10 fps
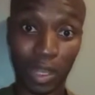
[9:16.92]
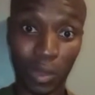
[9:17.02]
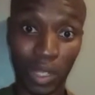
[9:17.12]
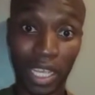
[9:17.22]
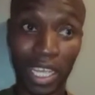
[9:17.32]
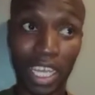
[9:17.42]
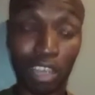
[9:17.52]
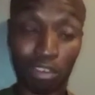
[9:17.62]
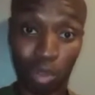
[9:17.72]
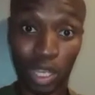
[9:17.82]
Okay,
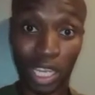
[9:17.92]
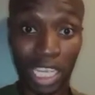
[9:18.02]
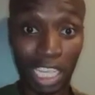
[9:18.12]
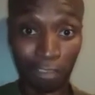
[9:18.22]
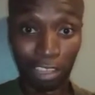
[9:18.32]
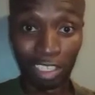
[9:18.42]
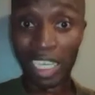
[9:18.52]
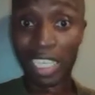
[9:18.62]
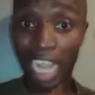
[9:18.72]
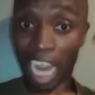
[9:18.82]
so if this
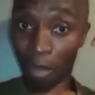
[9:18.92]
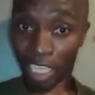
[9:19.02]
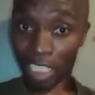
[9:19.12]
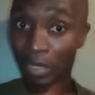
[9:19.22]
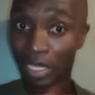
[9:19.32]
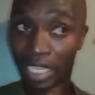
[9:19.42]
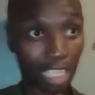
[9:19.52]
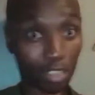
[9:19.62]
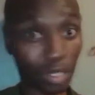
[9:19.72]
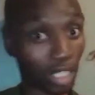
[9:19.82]
trade I'm explaining
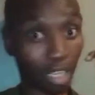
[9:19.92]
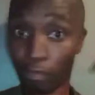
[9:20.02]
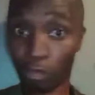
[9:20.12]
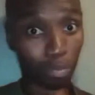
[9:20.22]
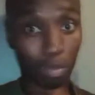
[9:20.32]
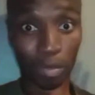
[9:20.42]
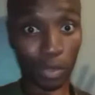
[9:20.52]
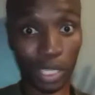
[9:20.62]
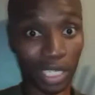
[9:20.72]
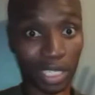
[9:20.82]
has got a few people
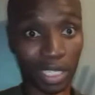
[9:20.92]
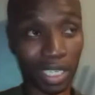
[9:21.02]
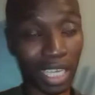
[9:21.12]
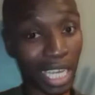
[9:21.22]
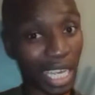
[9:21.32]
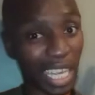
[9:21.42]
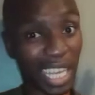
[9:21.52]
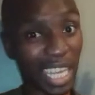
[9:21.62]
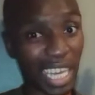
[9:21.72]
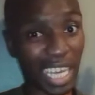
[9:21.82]
in it,
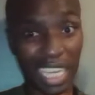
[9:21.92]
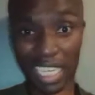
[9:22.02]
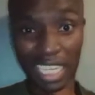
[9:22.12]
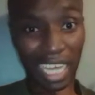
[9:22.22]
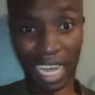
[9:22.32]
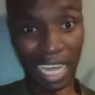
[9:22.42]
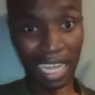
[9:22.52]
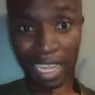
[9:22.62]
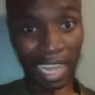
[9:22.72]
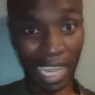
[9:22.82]
then
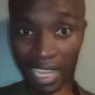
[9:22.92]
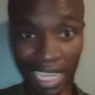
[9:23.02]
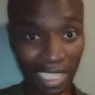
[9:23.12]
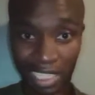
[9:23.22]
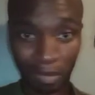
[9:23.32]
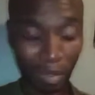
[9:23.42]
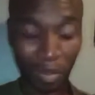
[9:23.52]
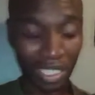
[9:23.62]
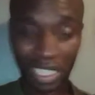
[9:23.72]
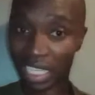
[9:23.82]
the
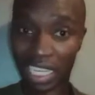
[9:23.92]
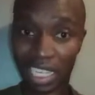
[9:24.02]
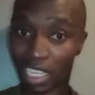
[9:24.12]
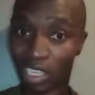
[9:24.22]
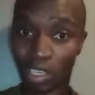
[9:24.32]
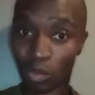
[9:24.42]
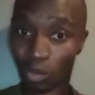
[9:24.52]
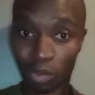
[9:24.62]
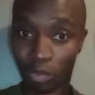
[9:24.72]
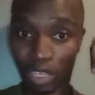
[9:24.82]
Zimbabwean strengthening
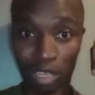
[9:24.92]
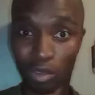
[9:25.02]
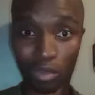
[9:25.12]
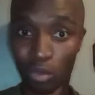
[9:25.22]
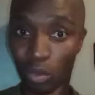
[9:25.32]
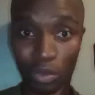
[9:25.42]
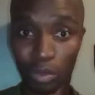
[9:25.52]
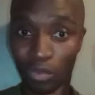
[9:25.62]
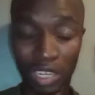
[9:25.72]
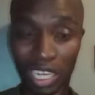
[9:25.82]
will
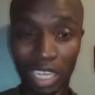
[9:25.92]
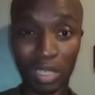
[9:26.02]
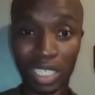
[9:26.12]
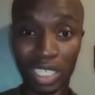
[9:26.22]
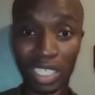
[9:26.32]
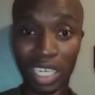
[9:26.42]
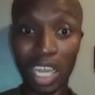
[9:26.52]
be very limited.